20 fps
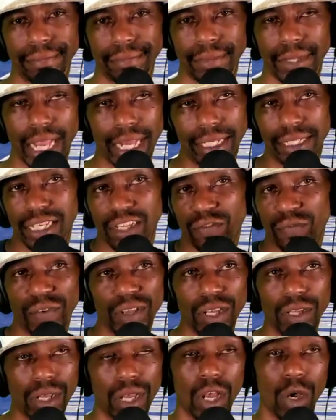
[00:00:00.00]
It just
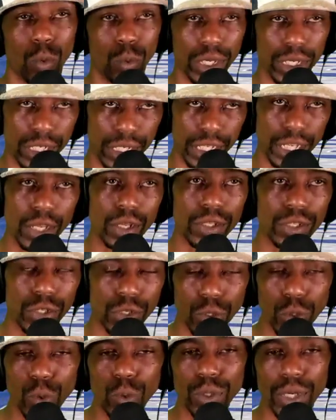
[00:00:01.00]
feels we're still
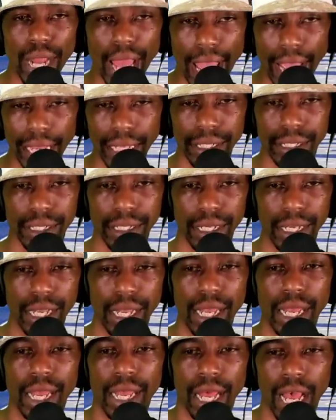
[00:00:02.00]
too nice.
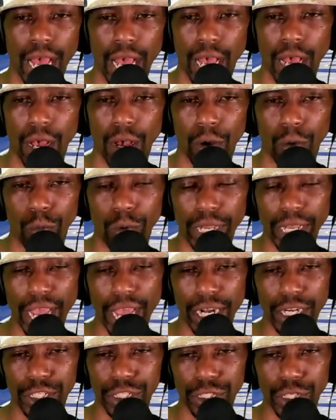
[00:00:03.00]
We
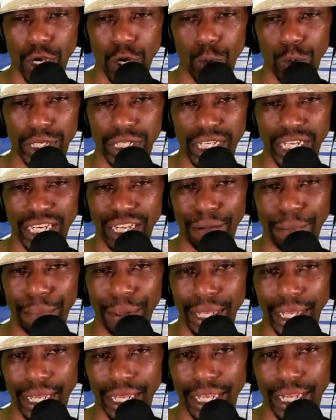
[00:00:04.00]
had a show with
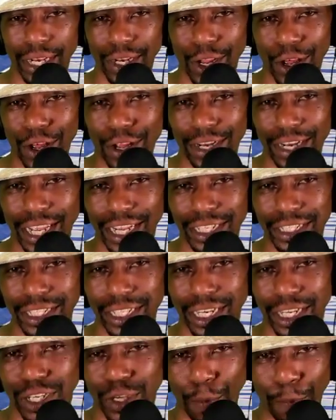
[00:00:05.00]
DDP and Law
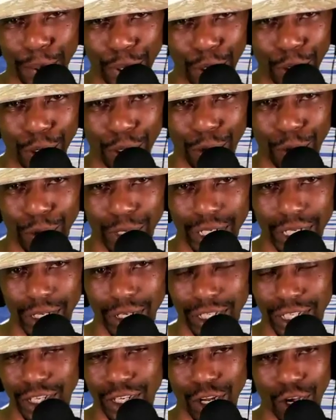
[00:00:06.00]
Nation and Computer, and
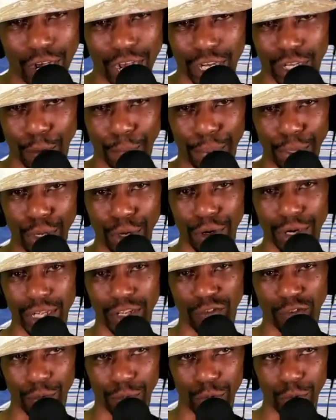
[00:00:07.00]
you know how Computer is
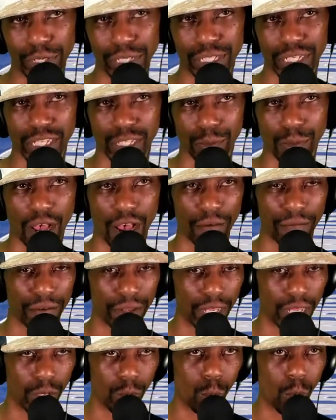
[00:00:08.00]
from 3-6 Mafia.
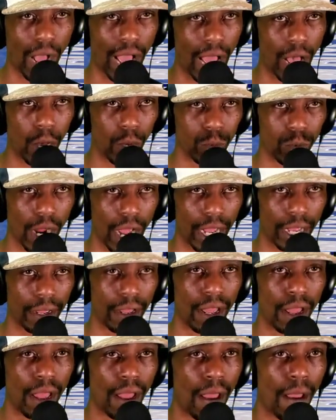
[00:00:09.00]
Yep. He wild, right?
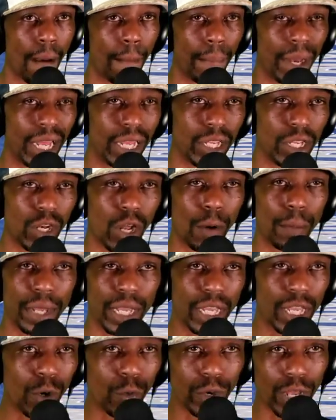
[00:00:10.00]
Yep. But, you know, me
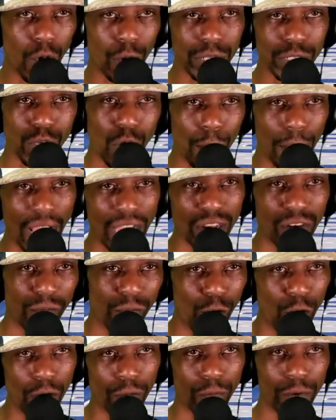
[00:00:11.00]
and him, we always go back and
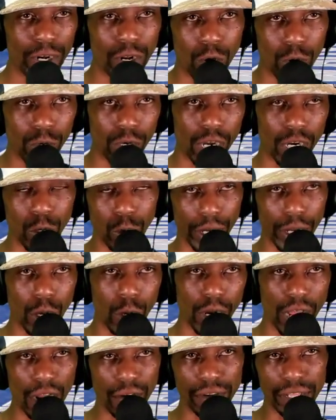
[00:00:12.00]
forth. We don't agree
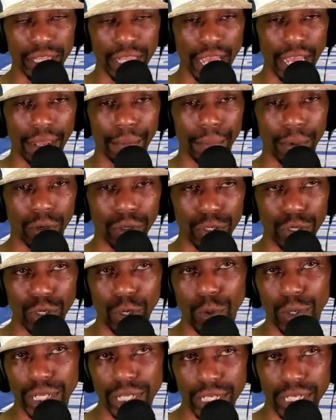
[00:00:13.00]
on everything, but you know
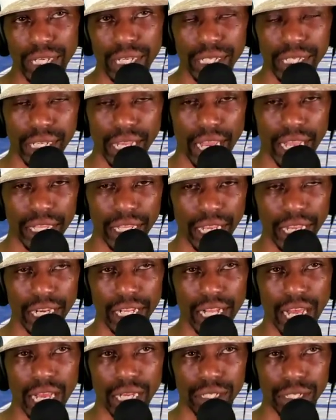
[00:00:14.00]
what he did say at the end of
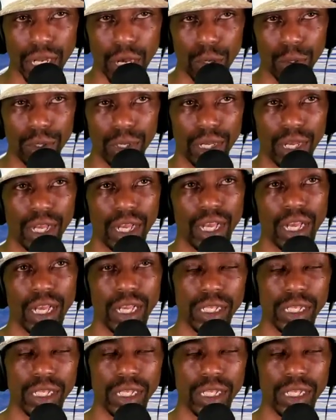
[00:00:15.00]
that show? He